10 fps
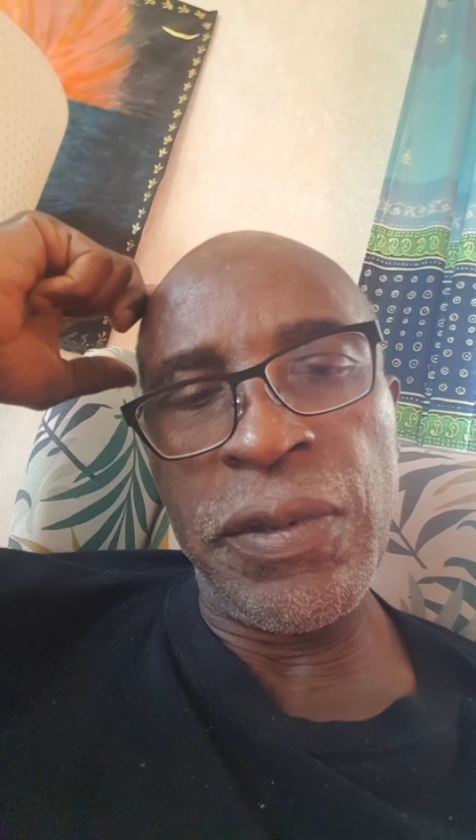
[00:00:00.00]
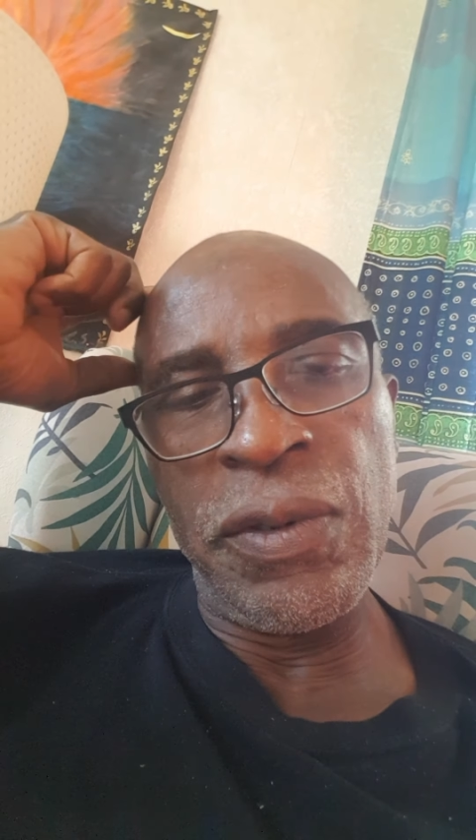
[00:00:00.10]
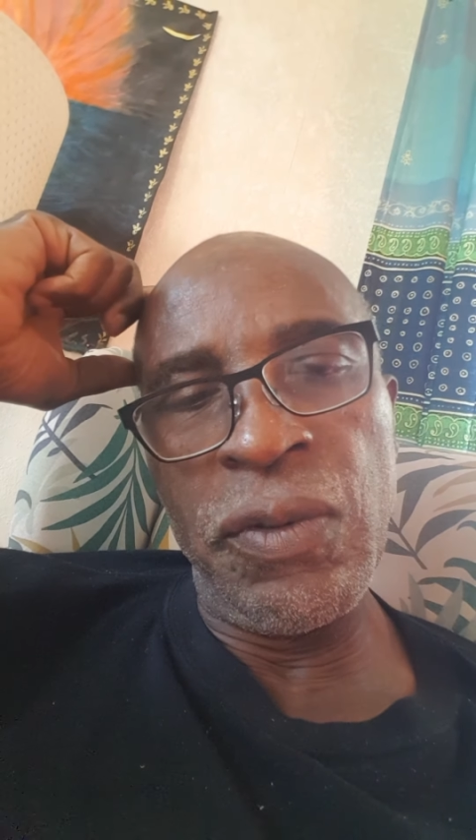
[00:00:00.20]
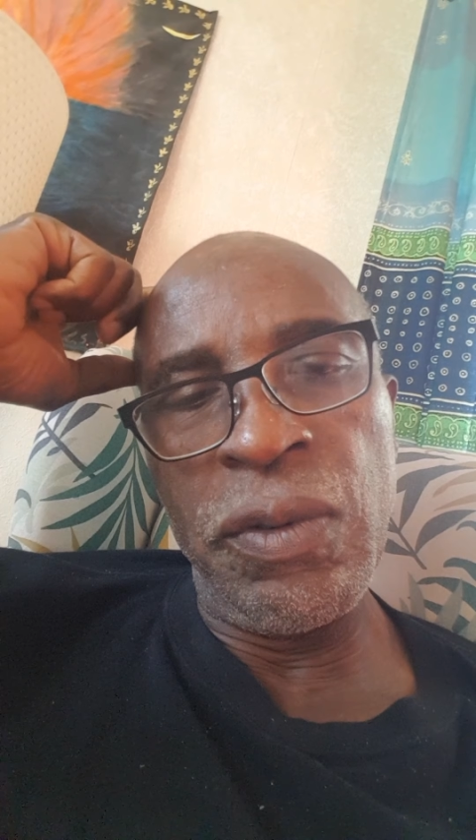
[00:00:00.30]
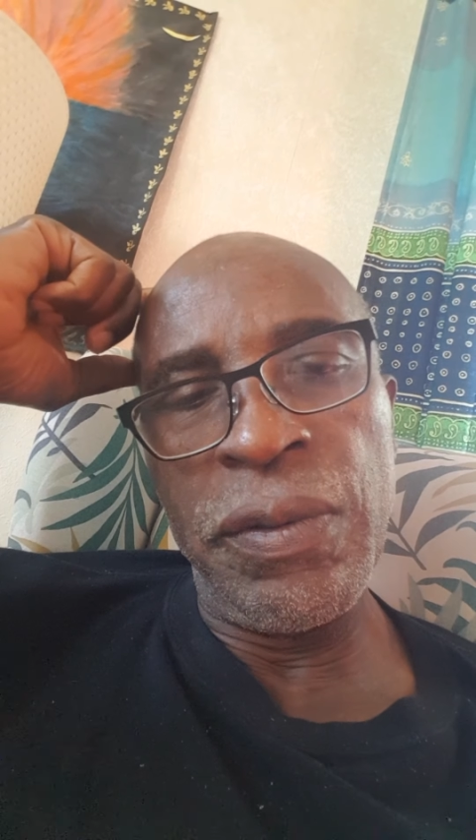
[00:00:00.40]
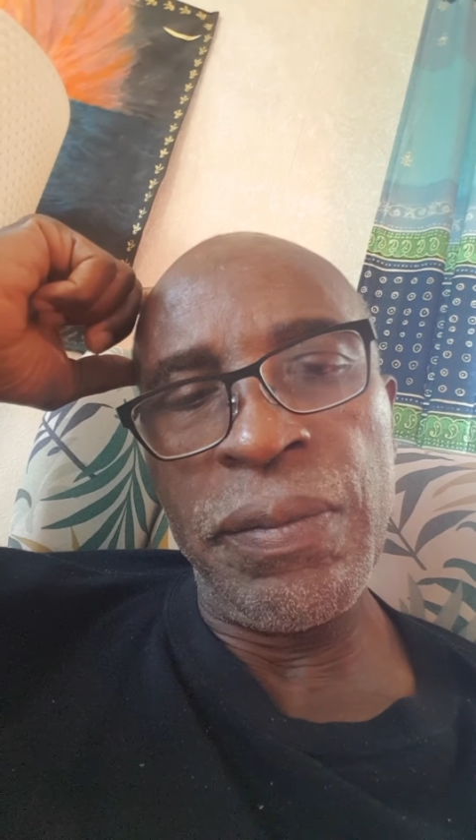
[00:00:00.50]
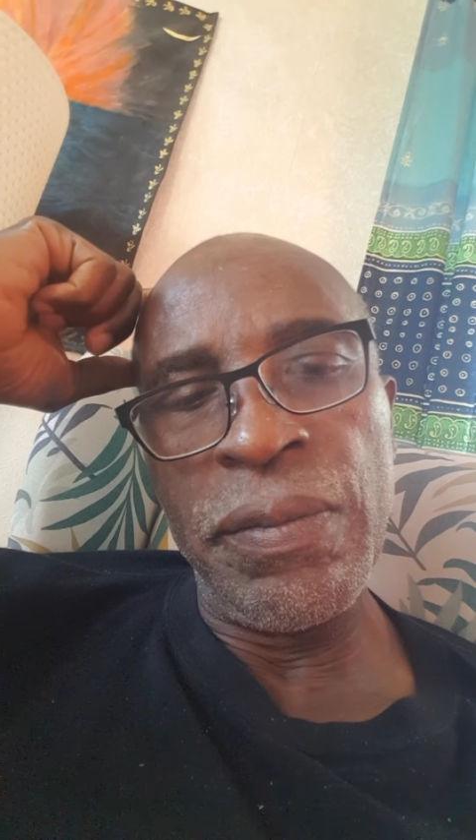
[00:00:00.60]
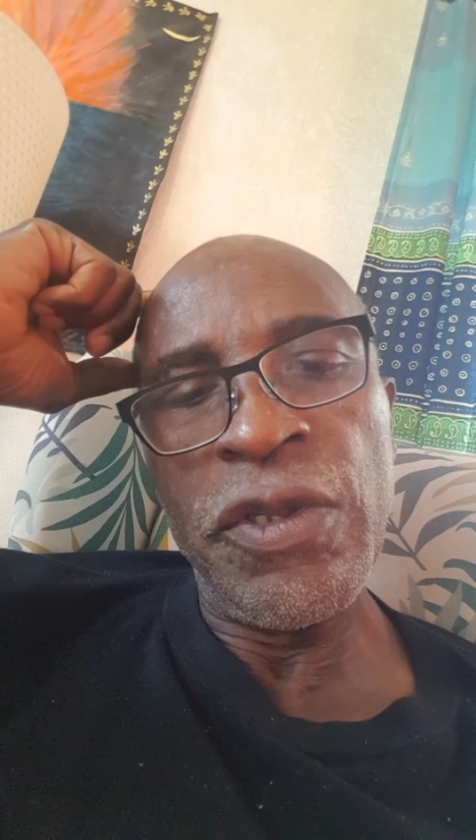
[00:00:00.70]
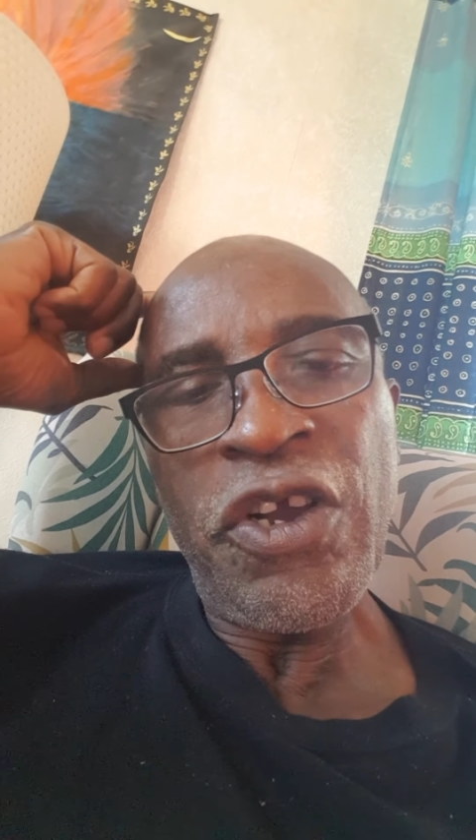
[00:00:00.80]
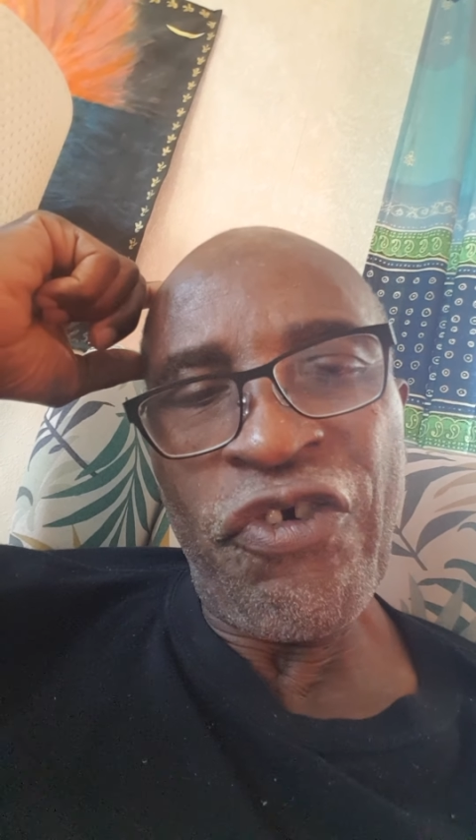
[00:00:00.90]
School,
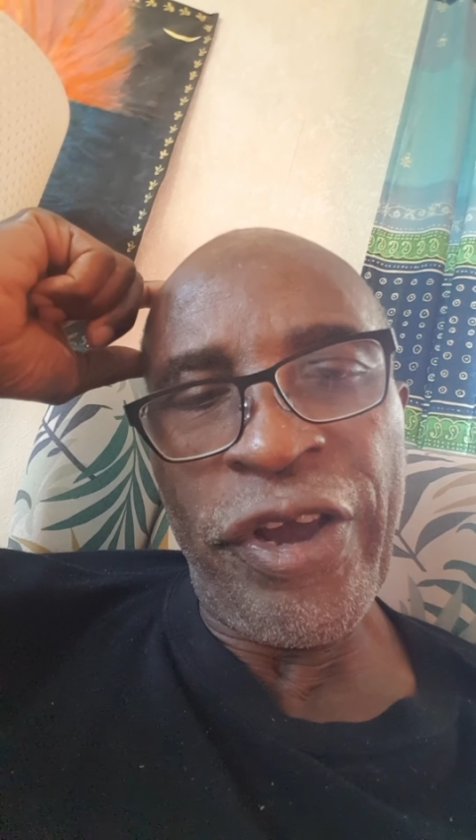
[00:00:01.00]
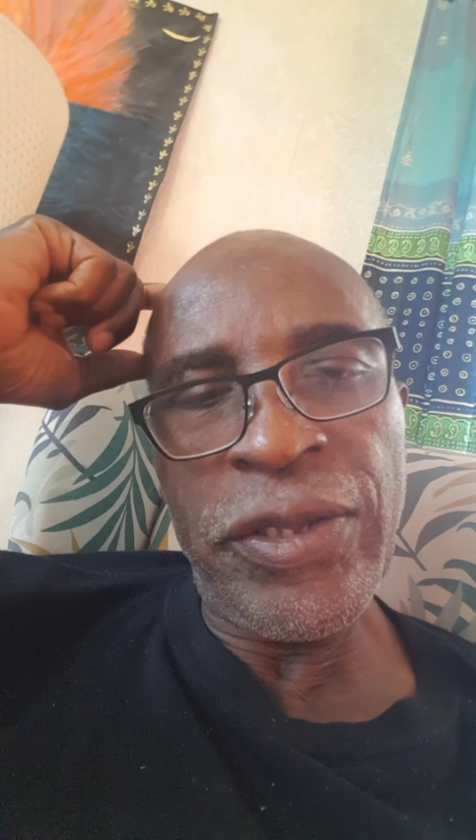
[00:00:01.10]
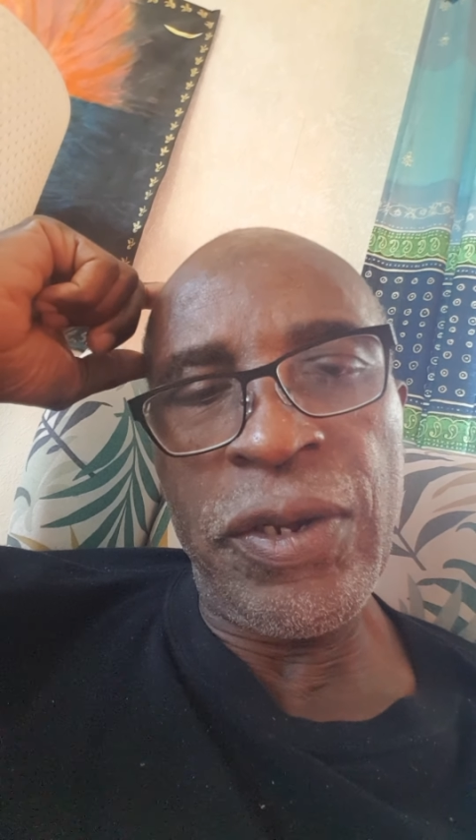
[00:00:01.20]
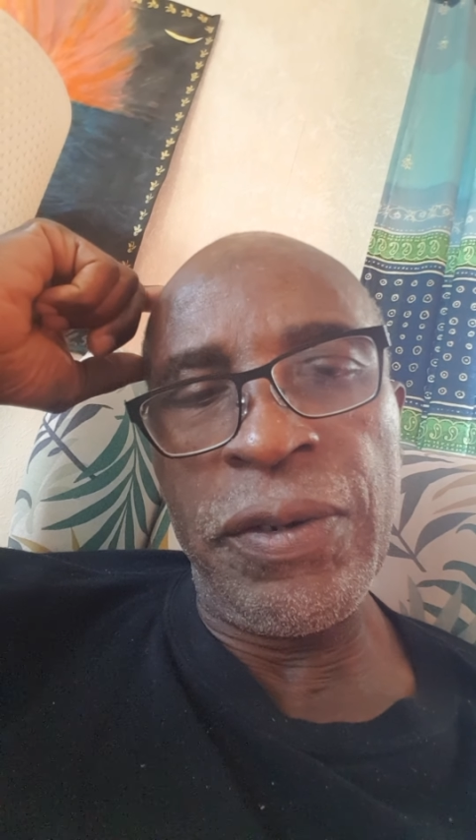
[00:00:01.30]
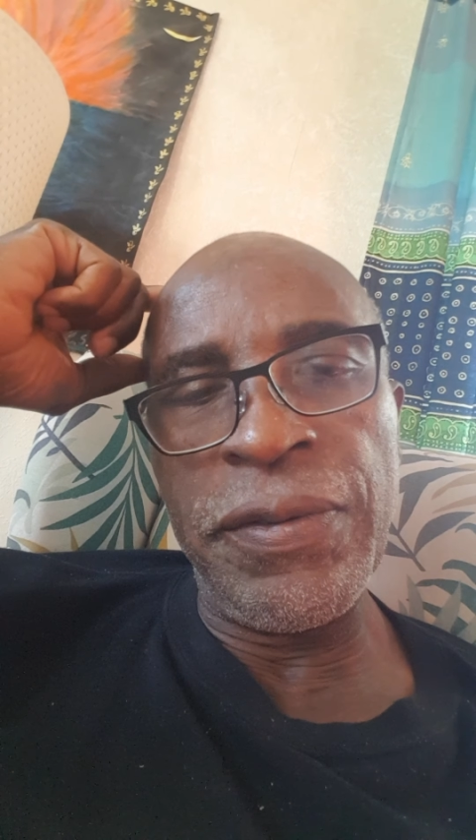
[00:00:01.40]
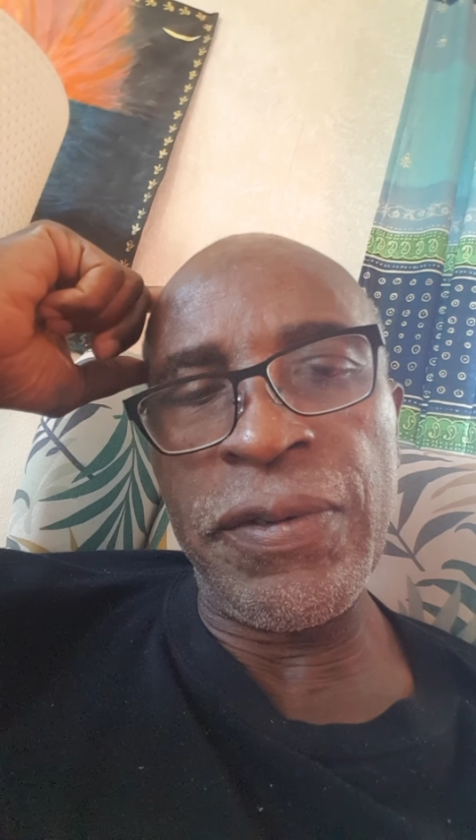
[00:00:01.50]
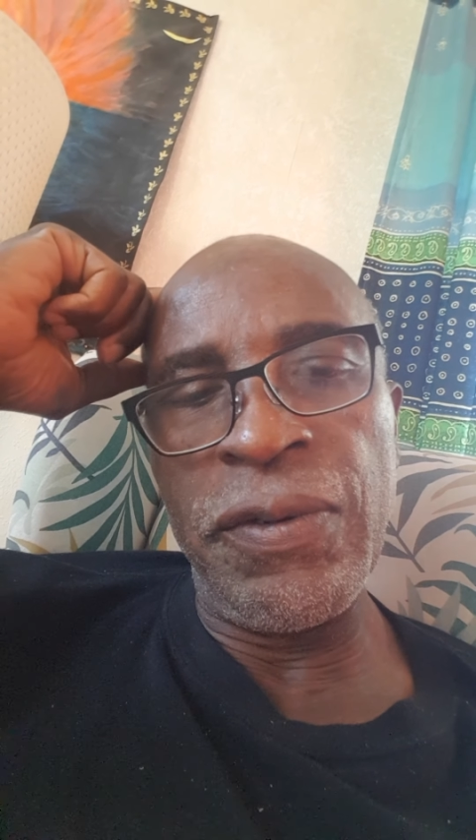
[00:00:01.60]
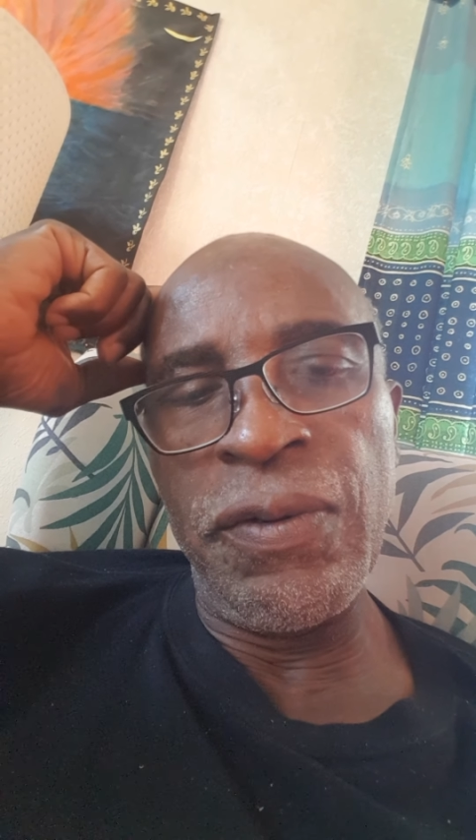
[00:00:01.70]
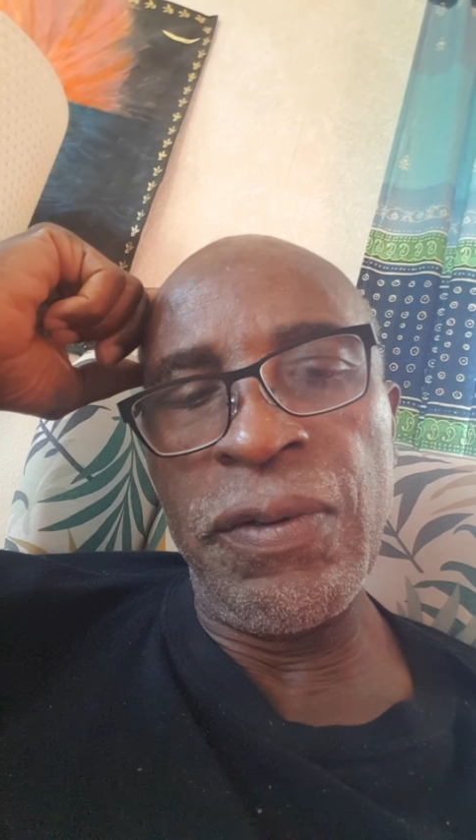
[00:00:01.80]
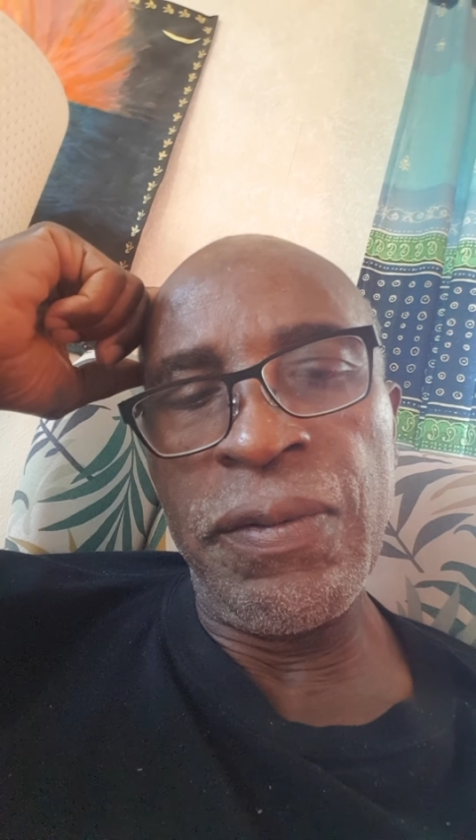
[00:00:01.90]
Craigtown
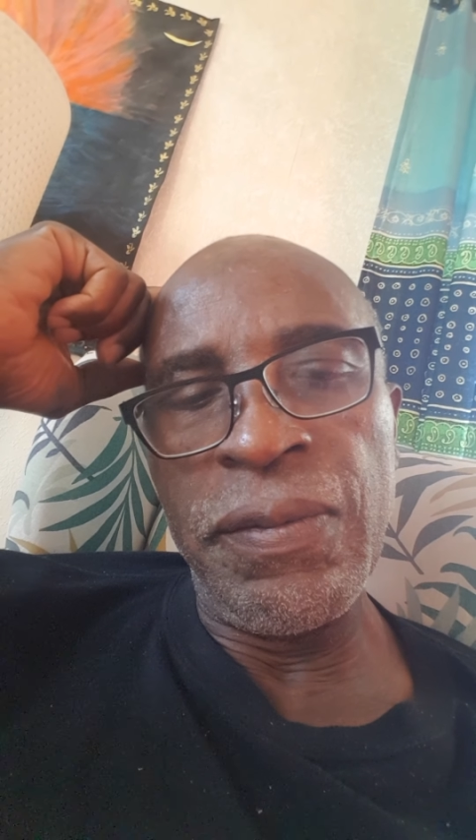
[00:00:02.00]
School.